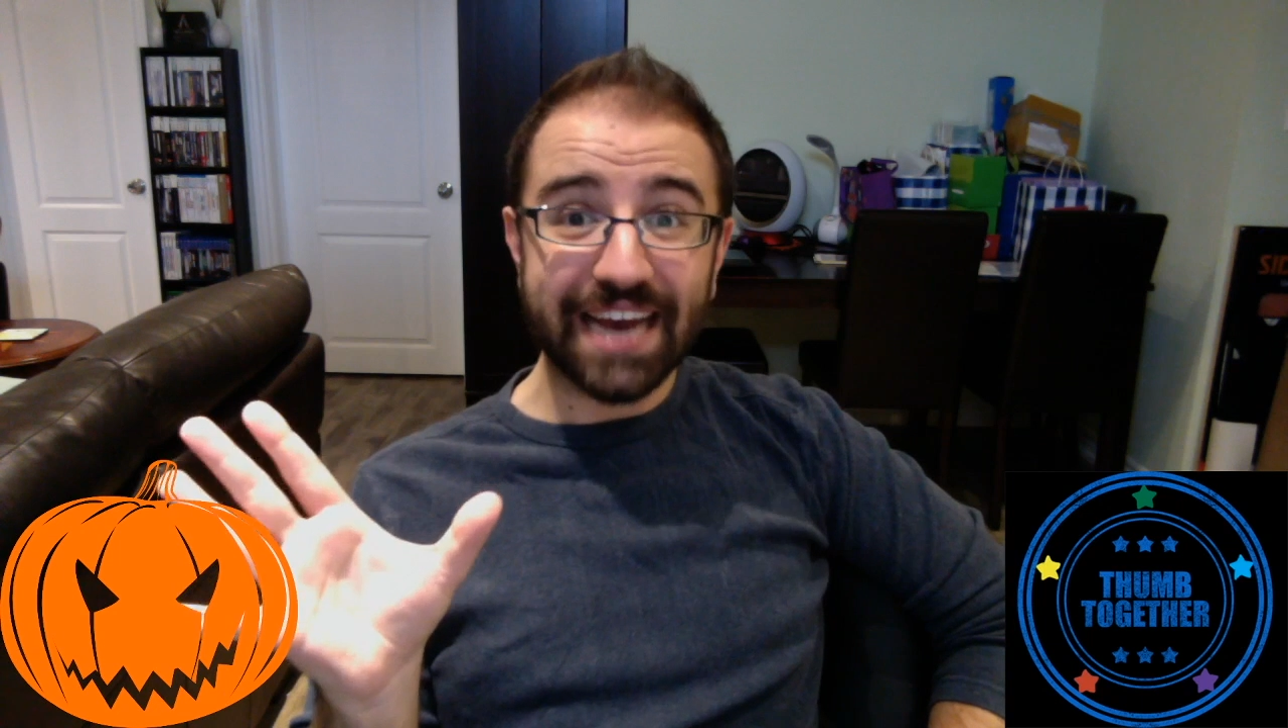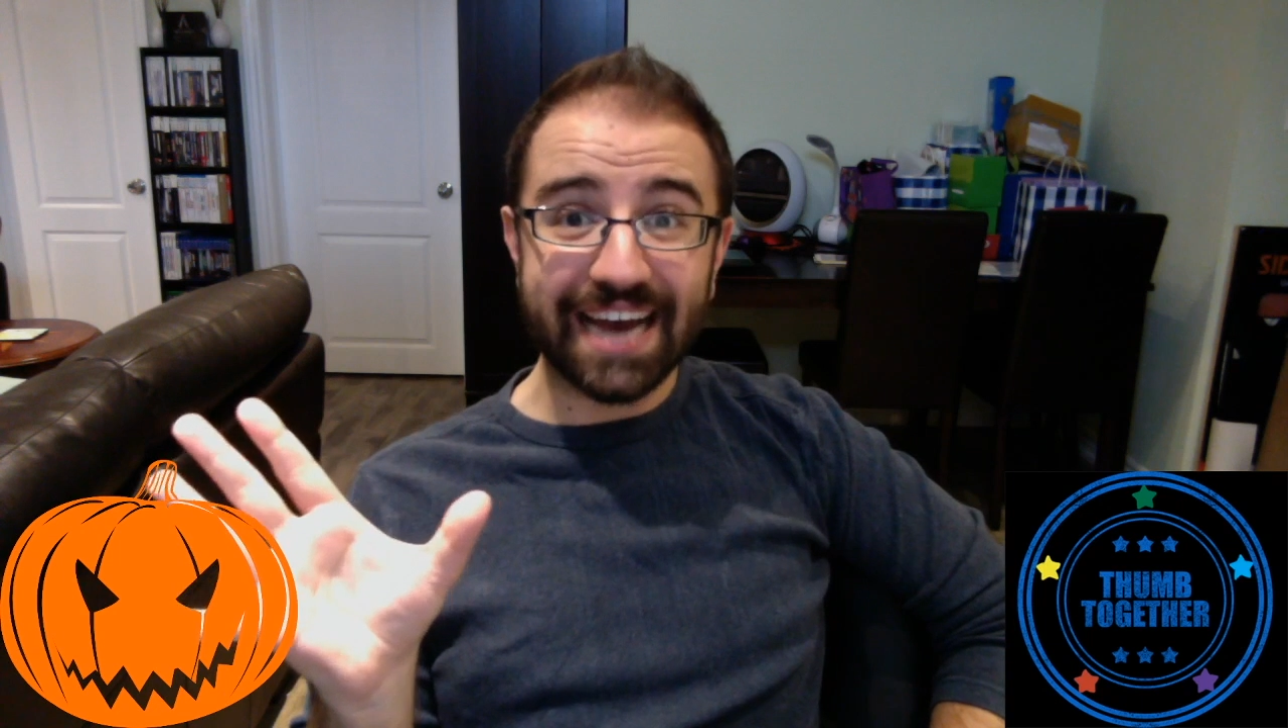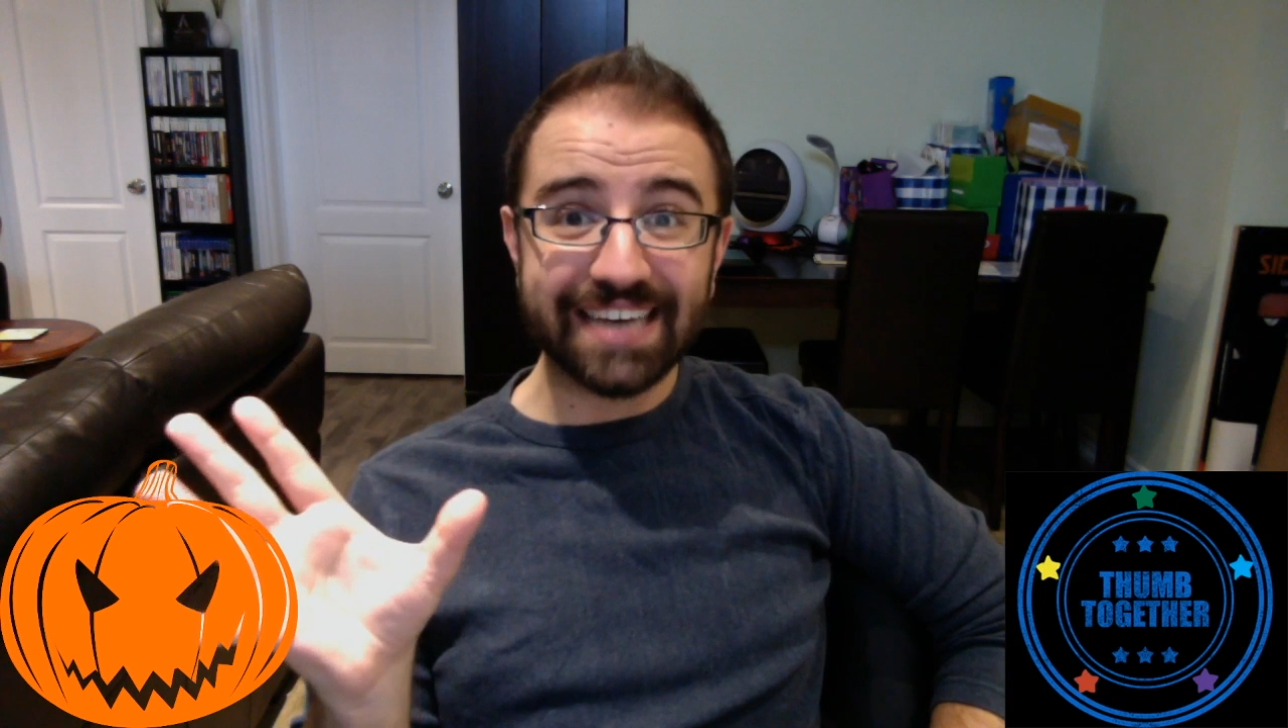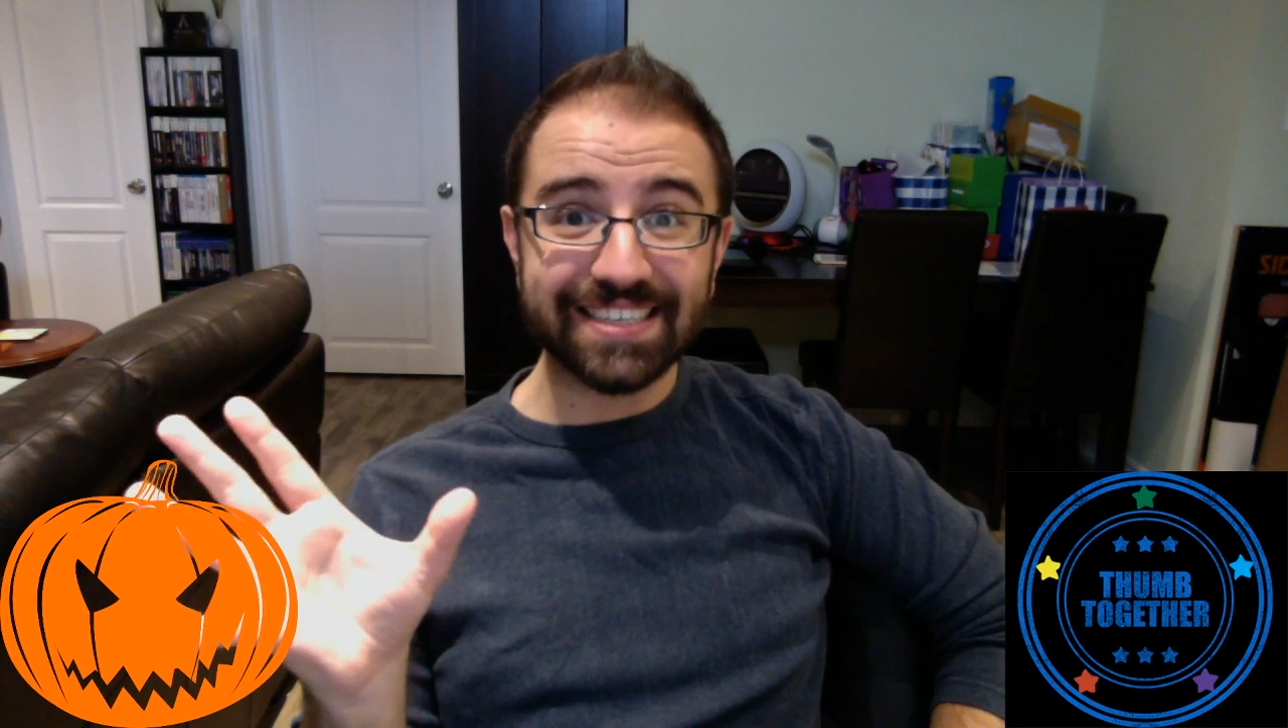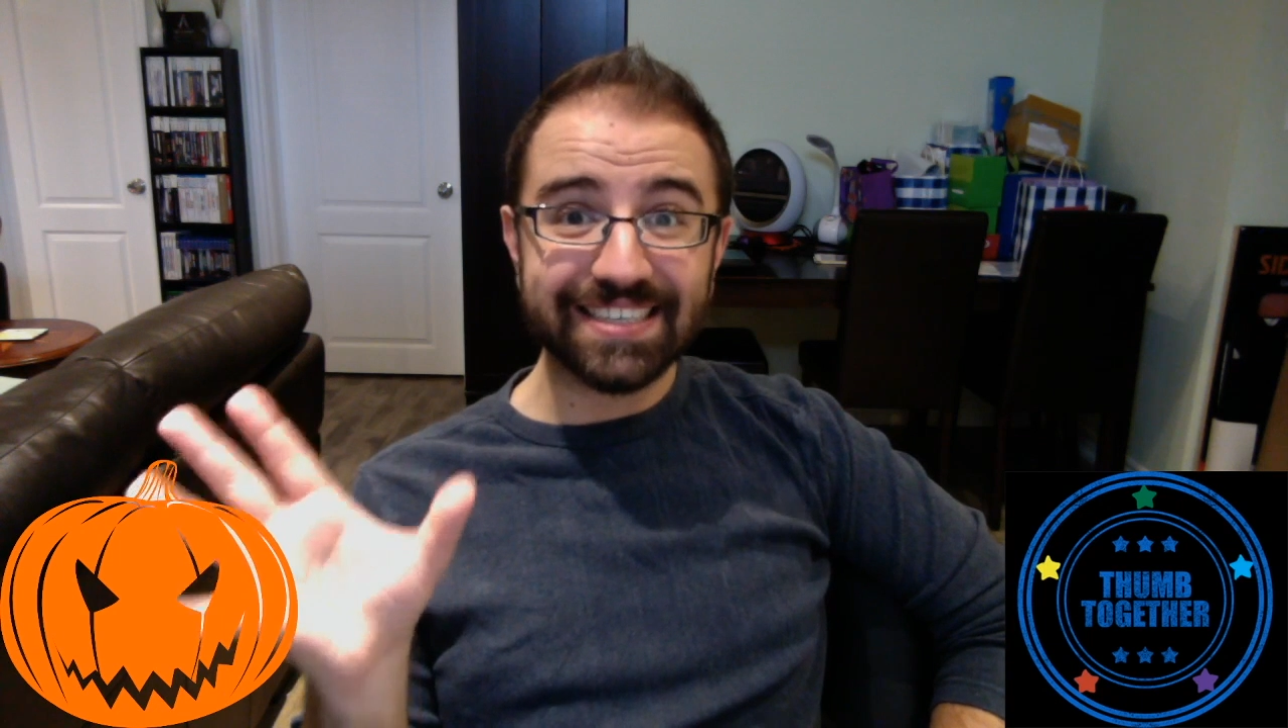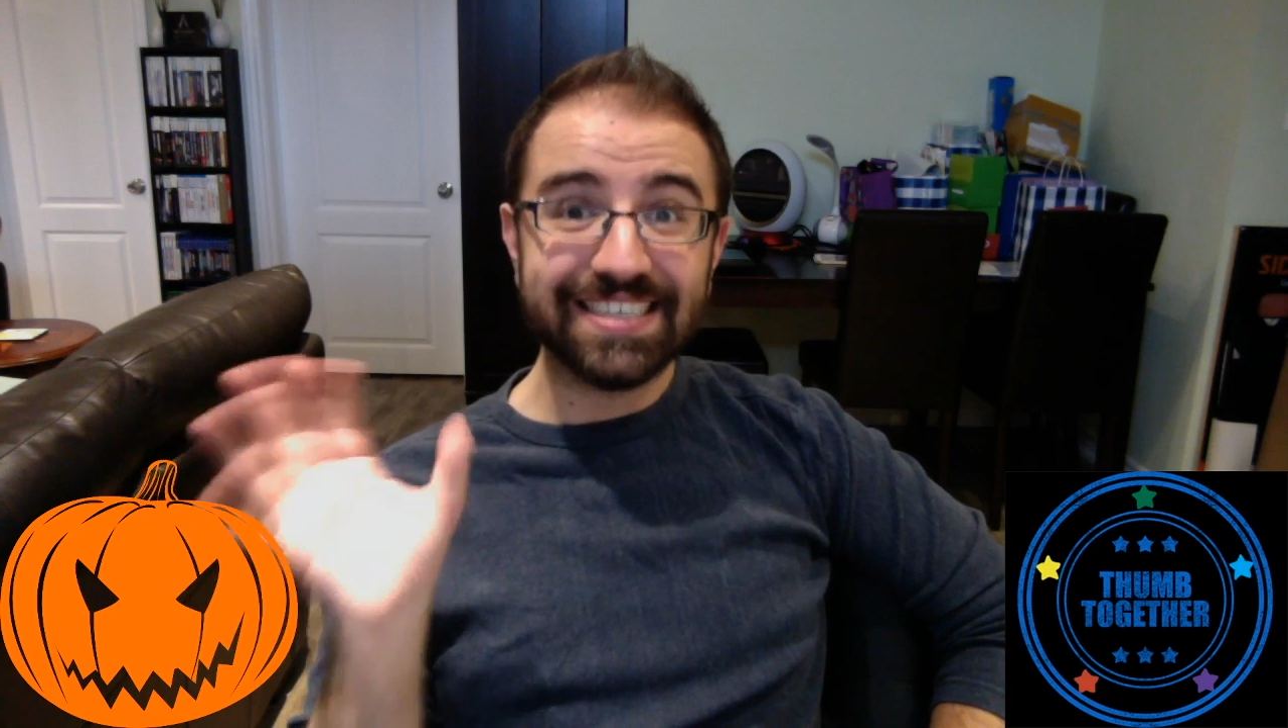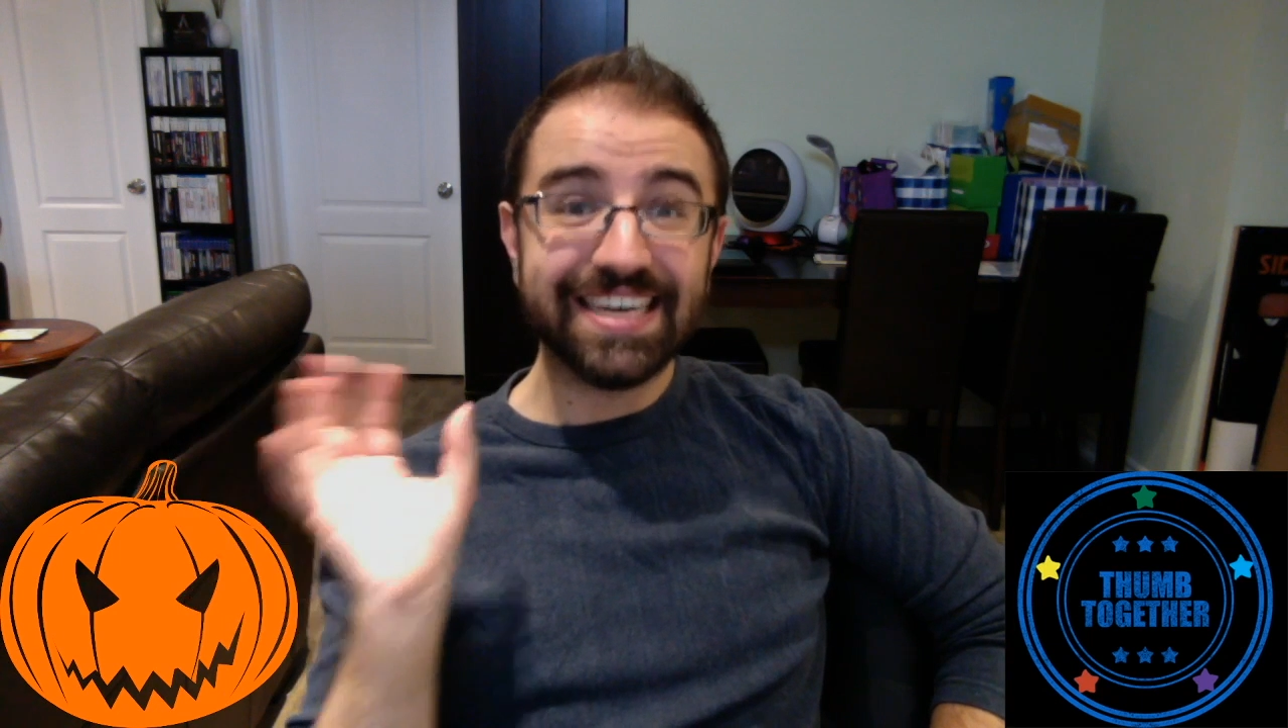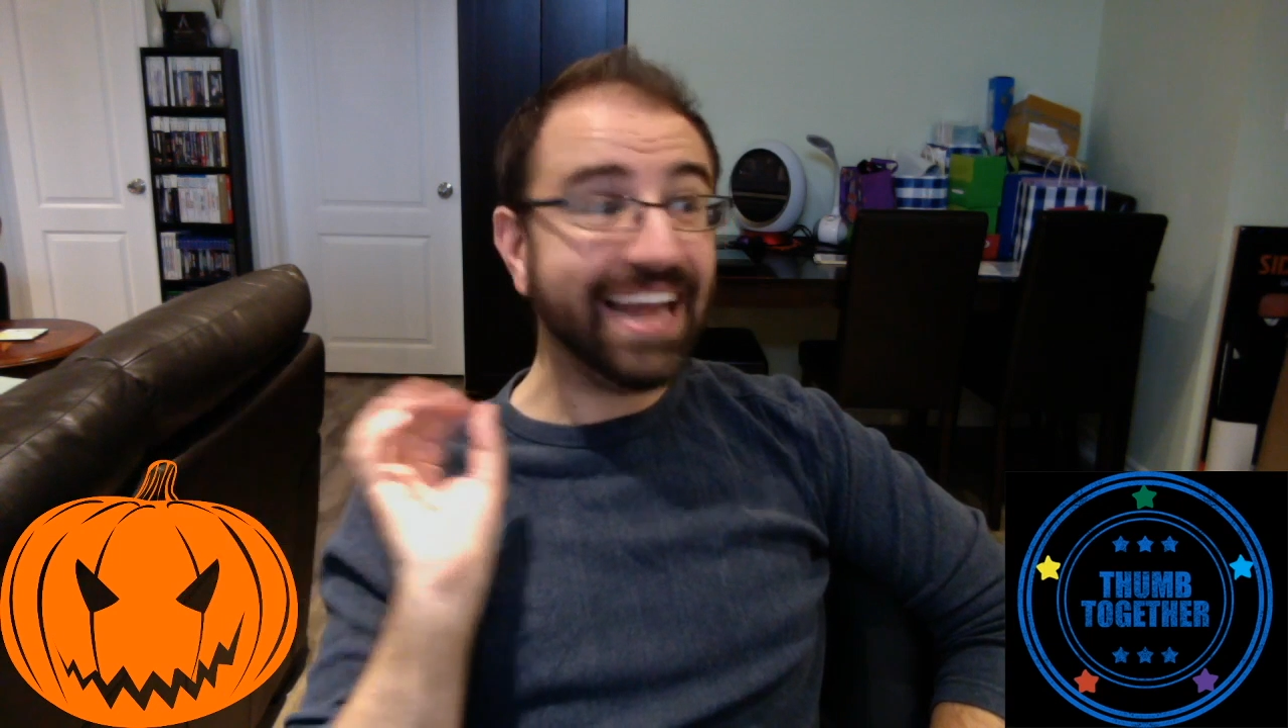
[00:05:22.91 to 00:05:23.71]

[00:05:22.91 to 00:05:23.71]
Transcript: guys,